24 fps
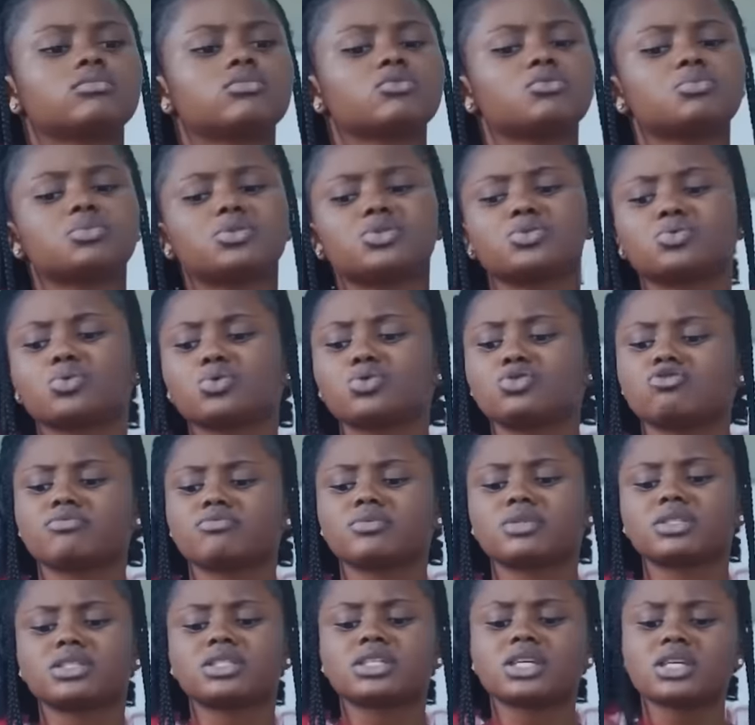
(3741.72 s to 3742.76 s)
This is what you've
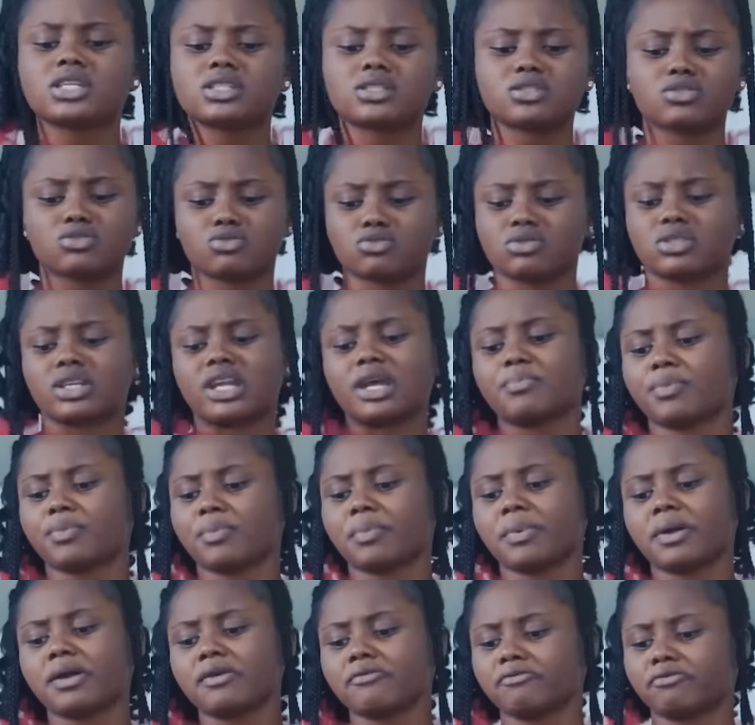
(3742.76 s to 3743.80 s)
been saying since you started
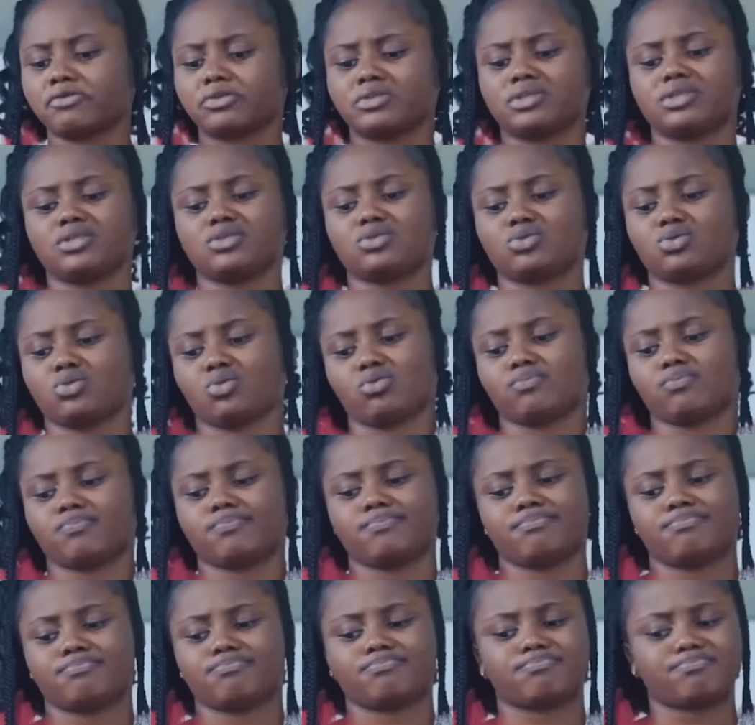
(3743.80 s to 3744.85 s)
preparing for this your
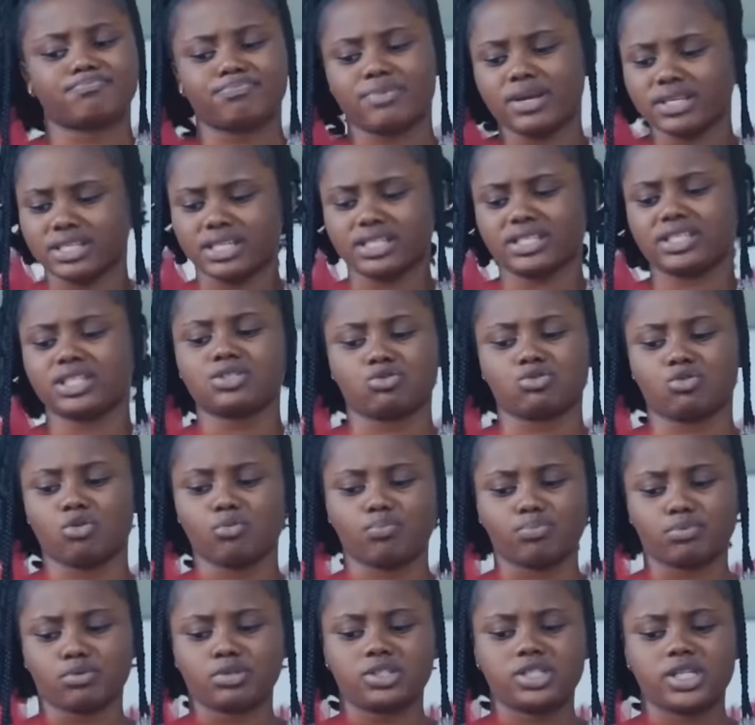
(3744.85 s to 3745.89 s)
presentation or
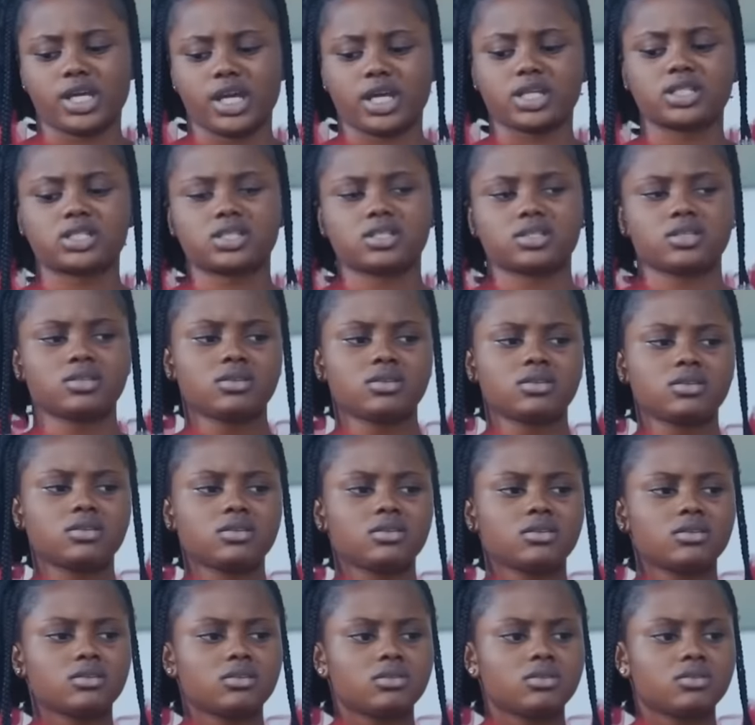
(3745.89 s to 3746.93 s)
project.
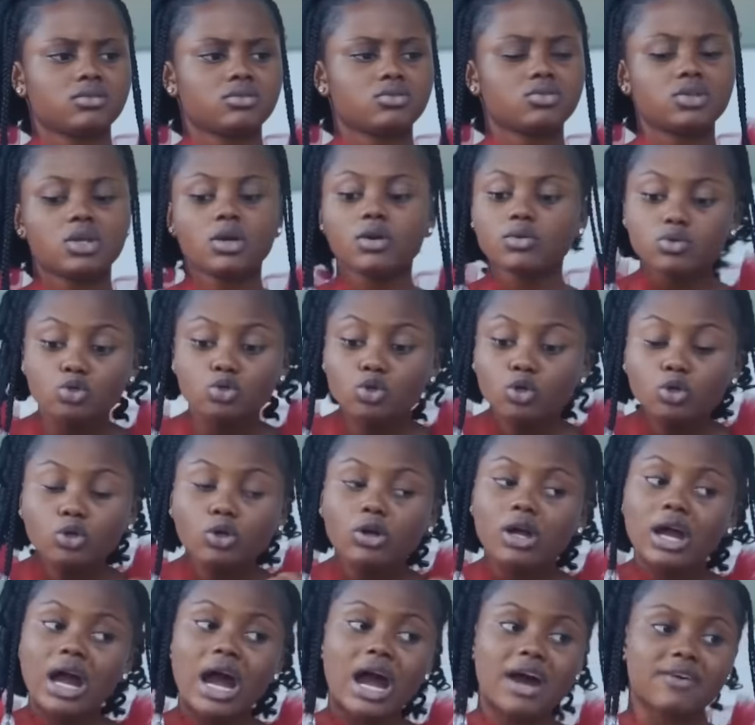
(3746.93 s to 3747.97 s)
You no
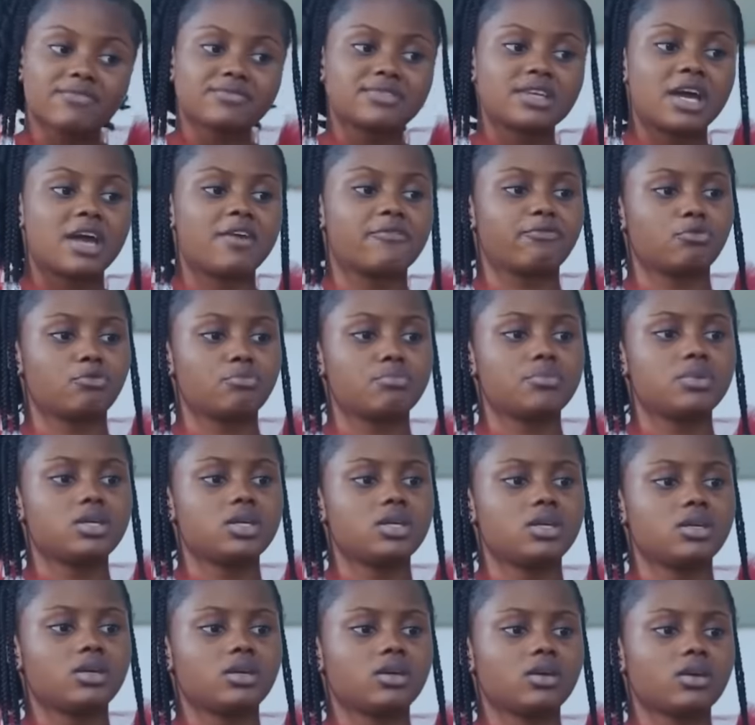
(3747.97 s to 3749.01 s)
longer have time for
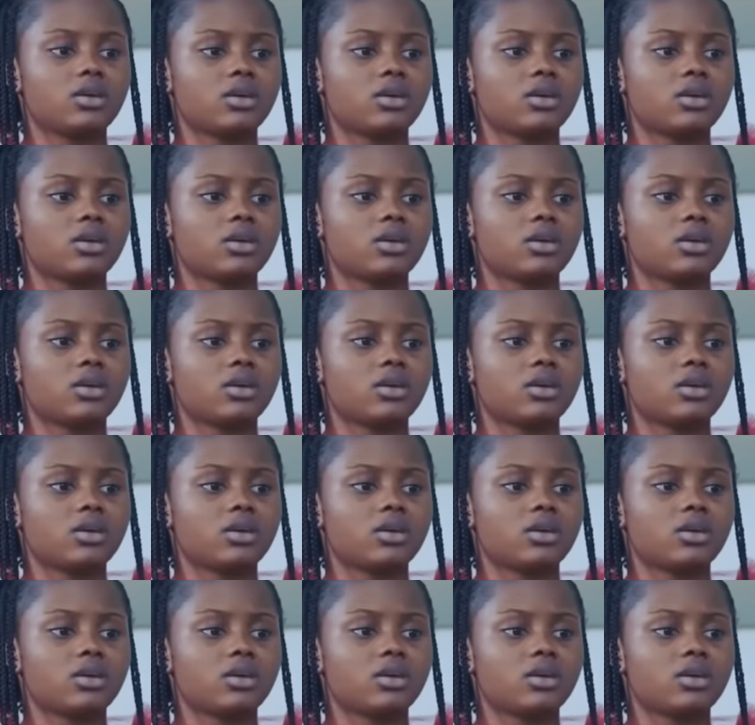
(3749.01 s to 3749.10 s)
me.